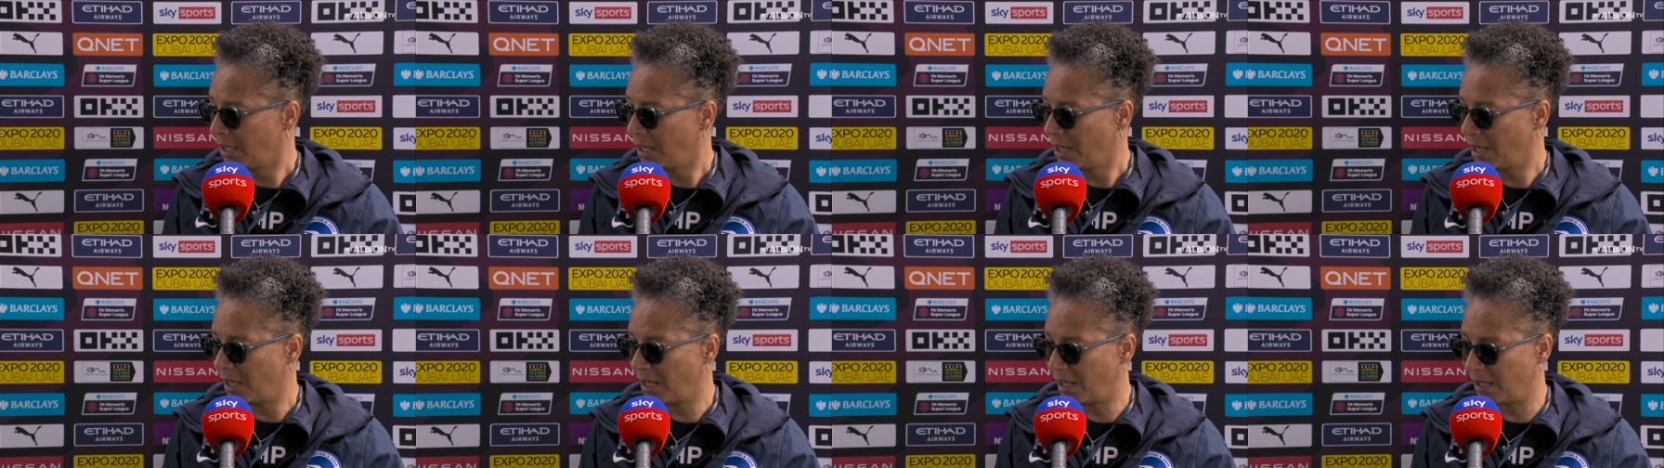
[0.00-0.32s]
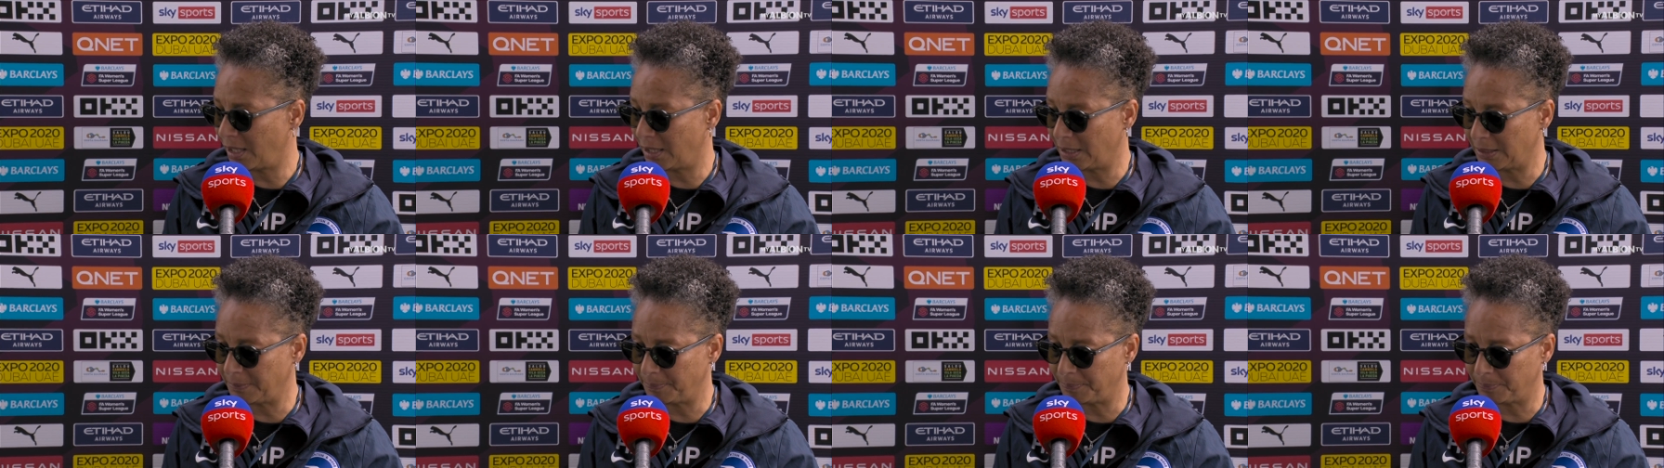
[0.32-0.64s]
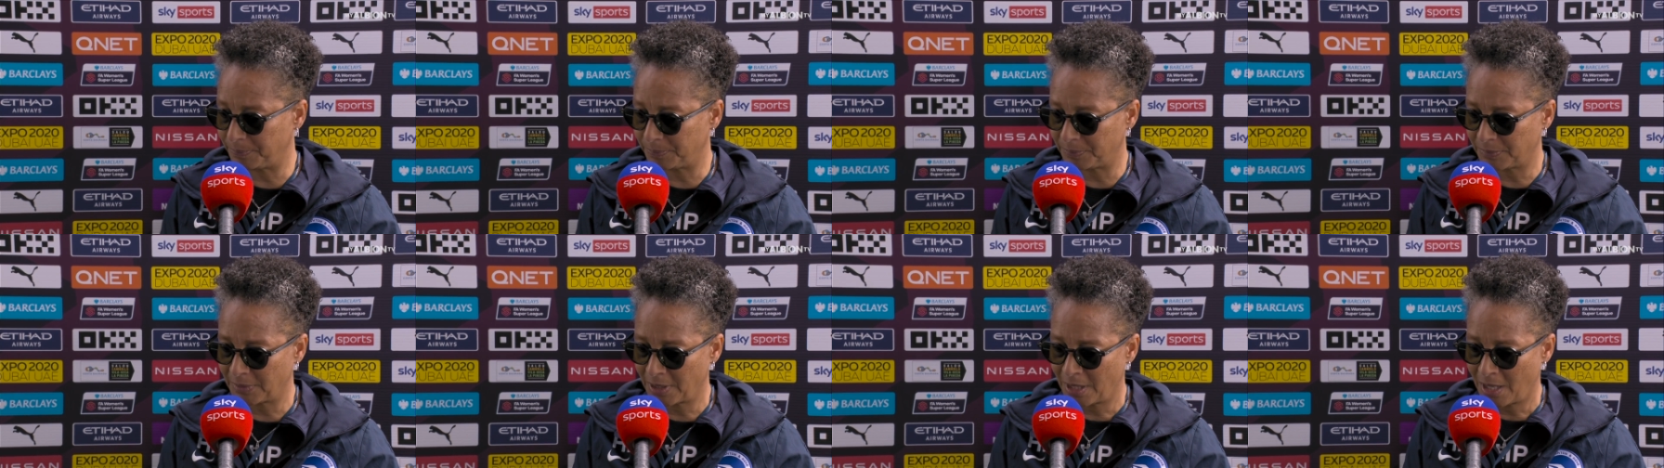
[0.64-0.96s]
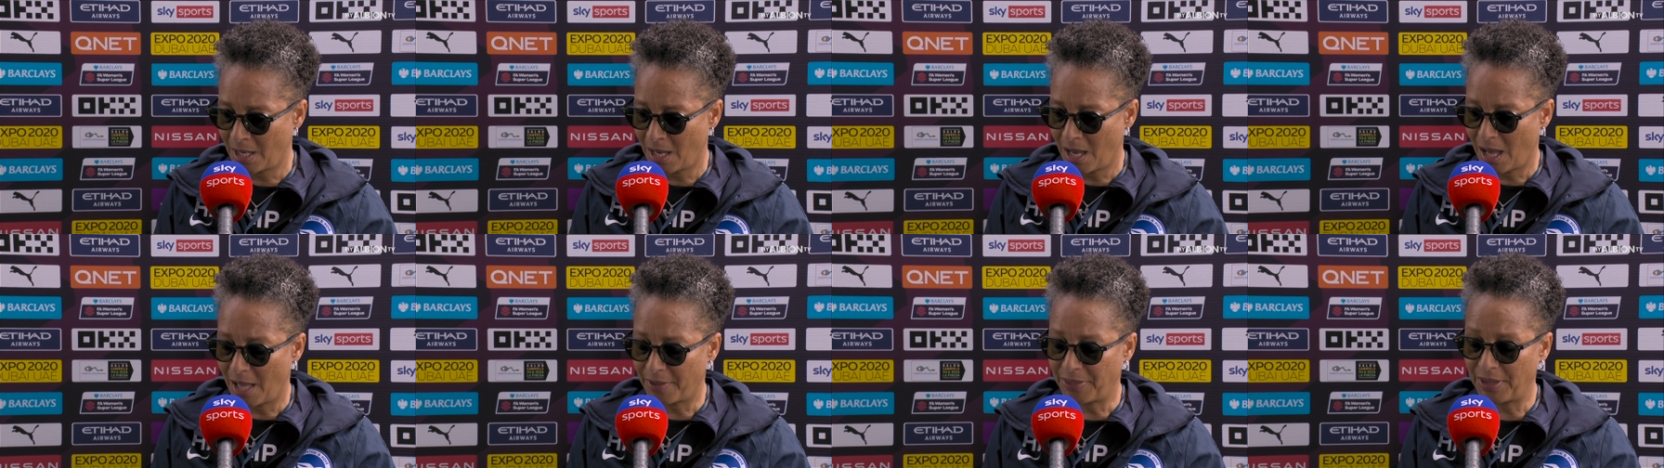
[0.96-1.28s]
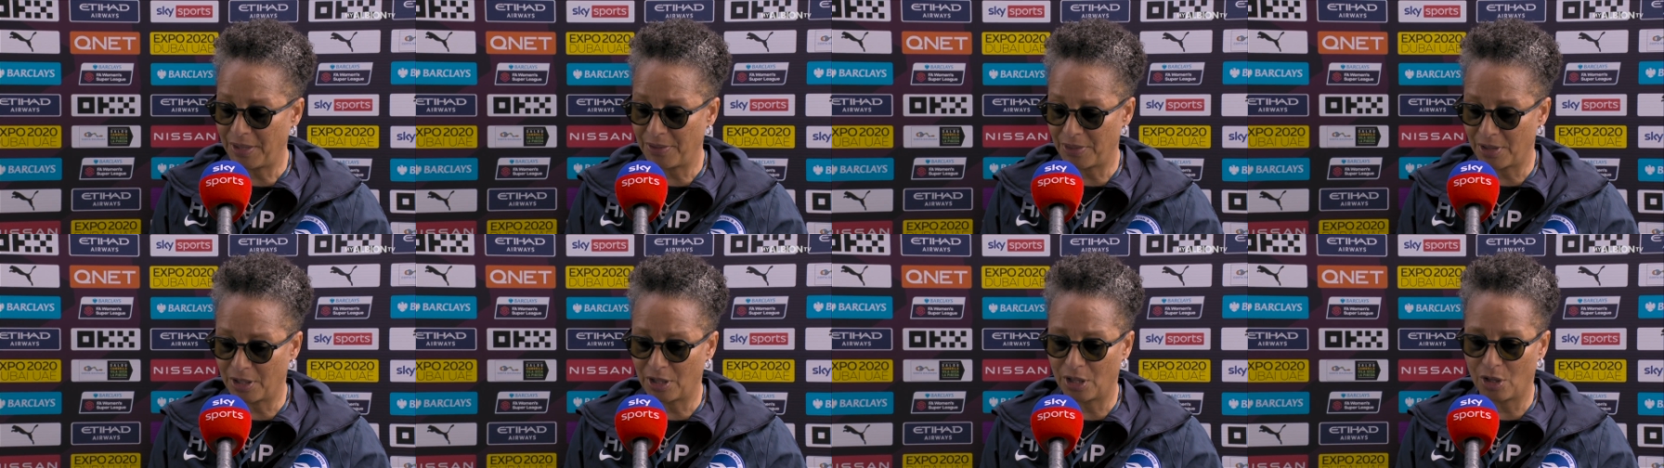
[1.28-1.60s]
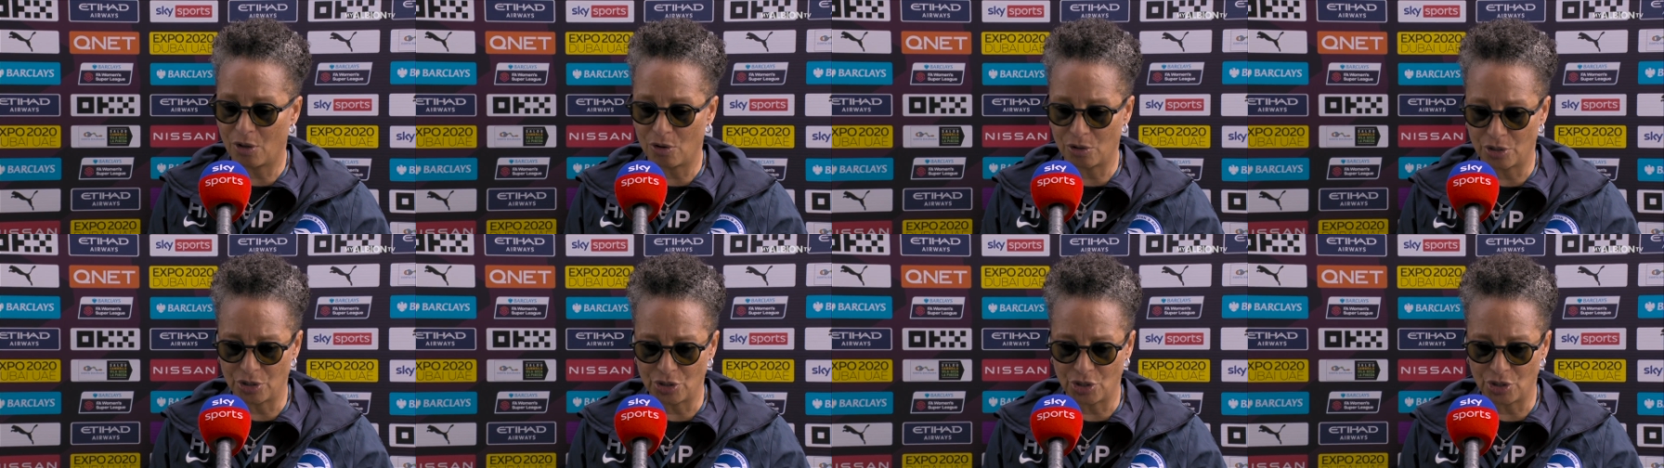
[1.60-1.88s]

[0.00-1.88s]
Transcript: Um, I think the long